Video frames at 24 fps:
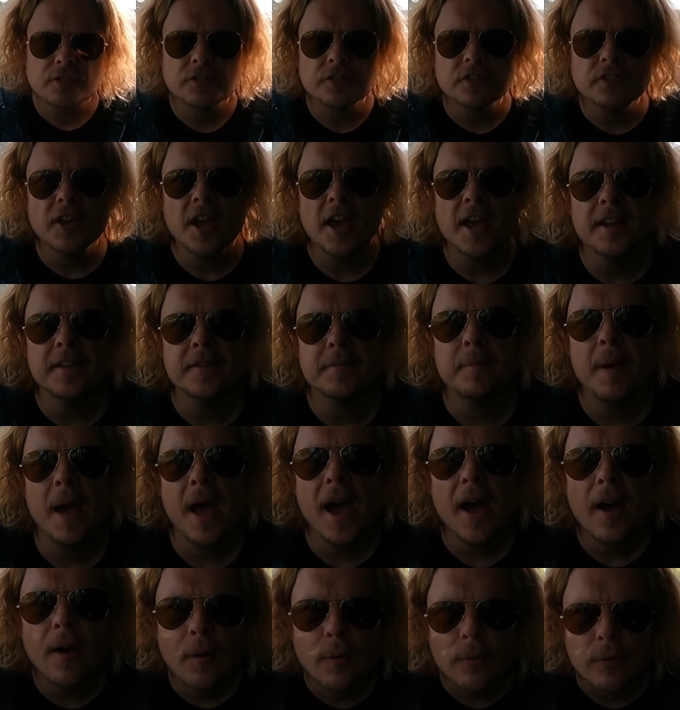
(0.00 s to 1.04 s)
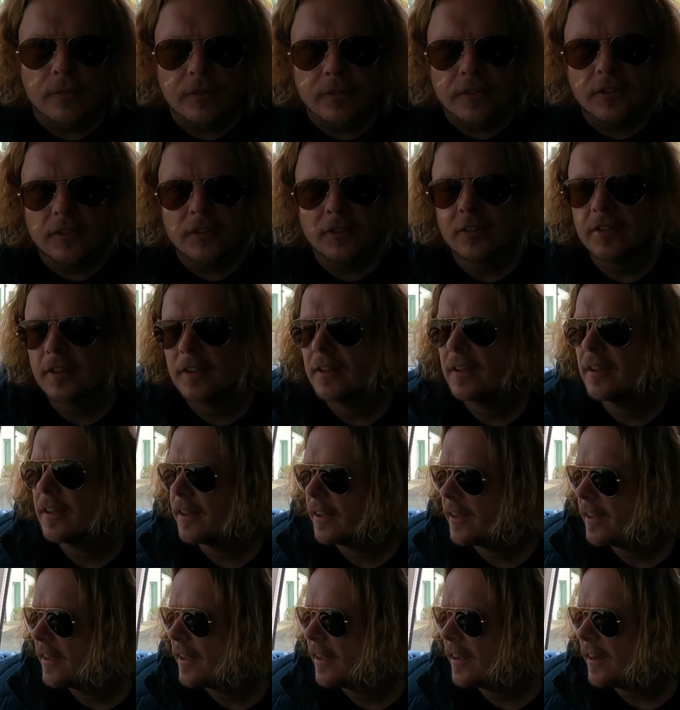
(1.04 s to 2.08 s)
and ten pounds.
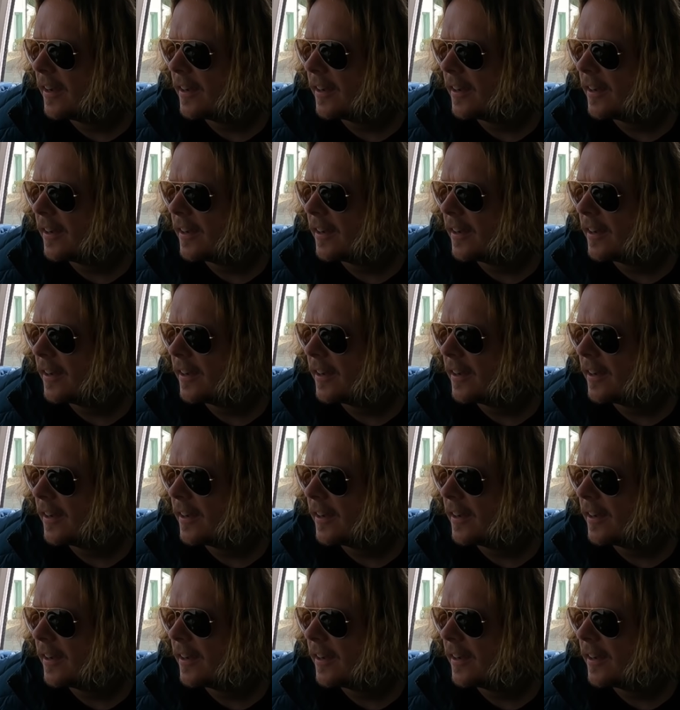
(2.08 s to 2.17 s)
Wow.